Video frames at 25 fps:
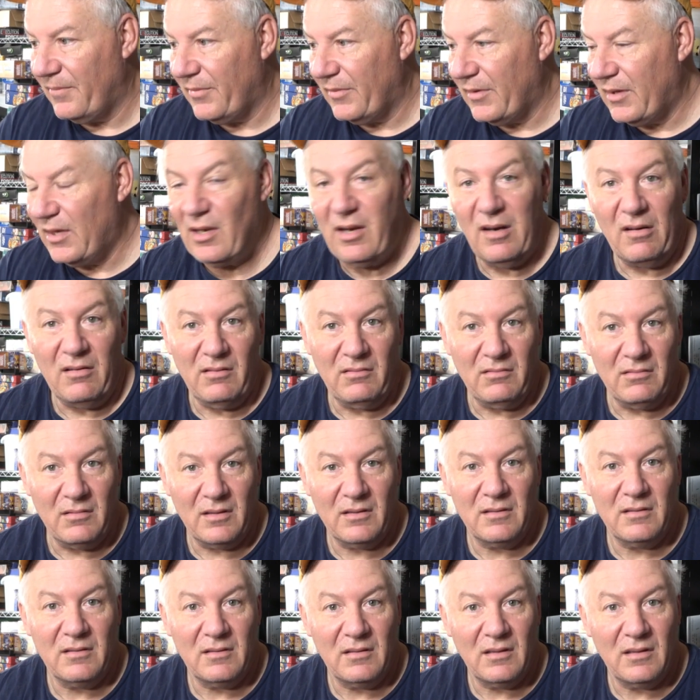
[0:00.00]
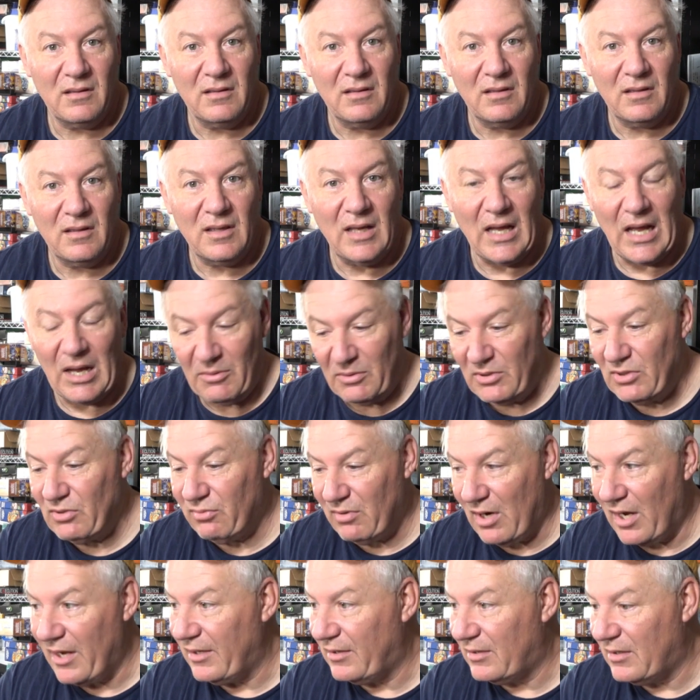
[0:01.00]
you know, I was
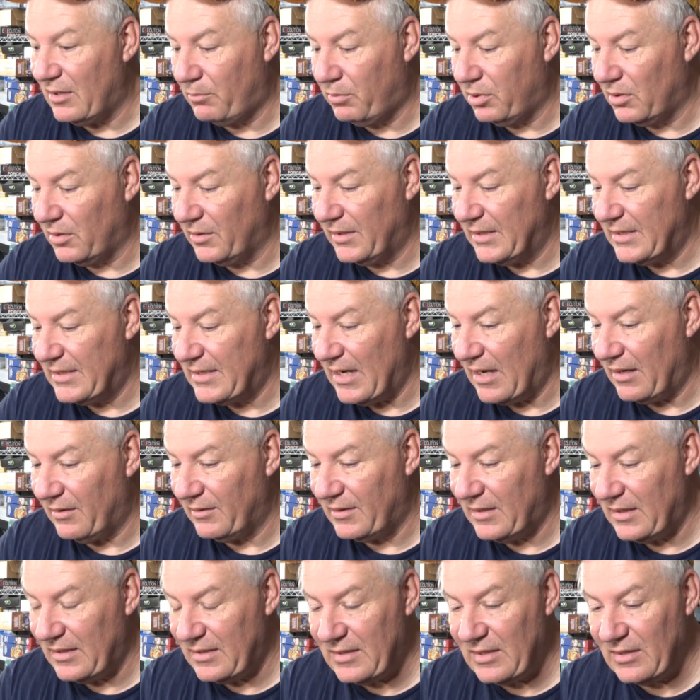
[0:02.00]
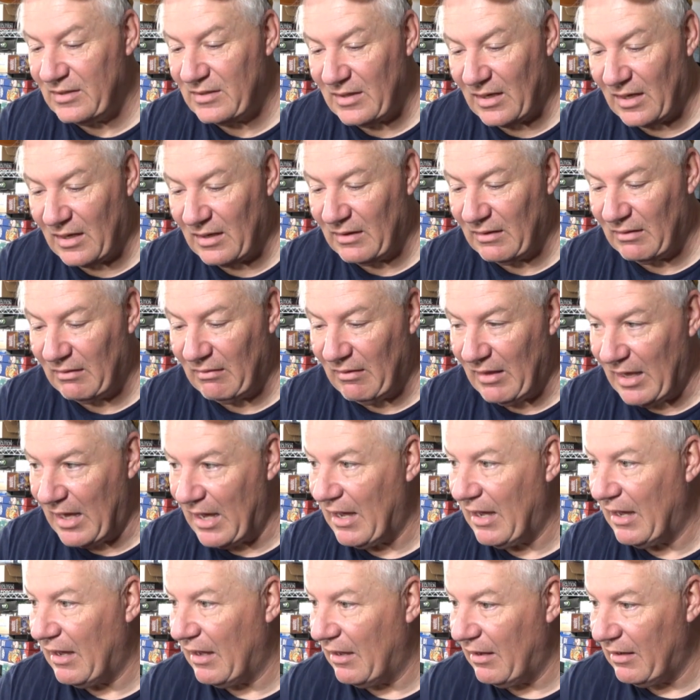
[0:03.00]
right to pull this out. This is a
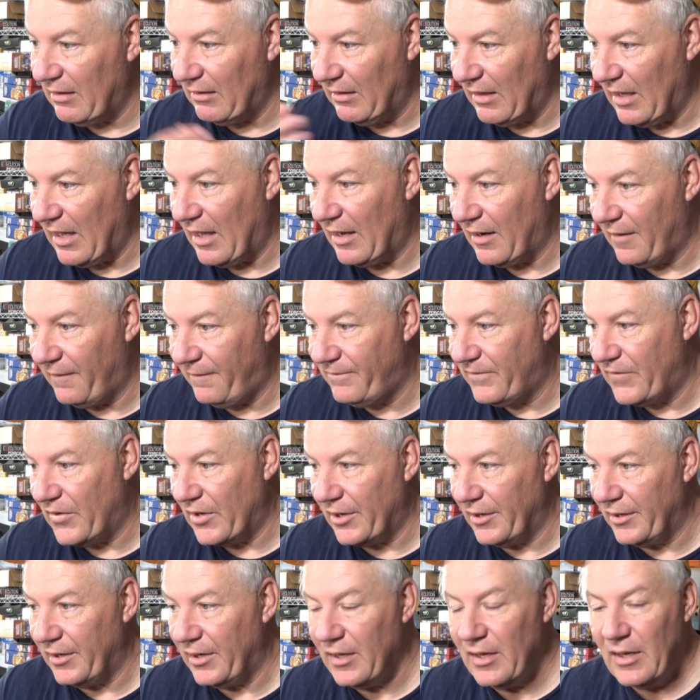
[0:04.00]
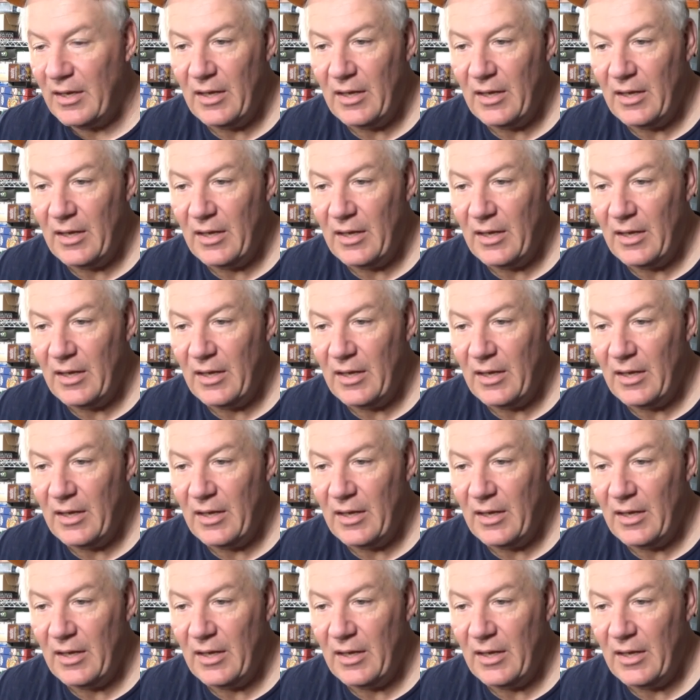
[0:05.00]
lot, a lot of fun.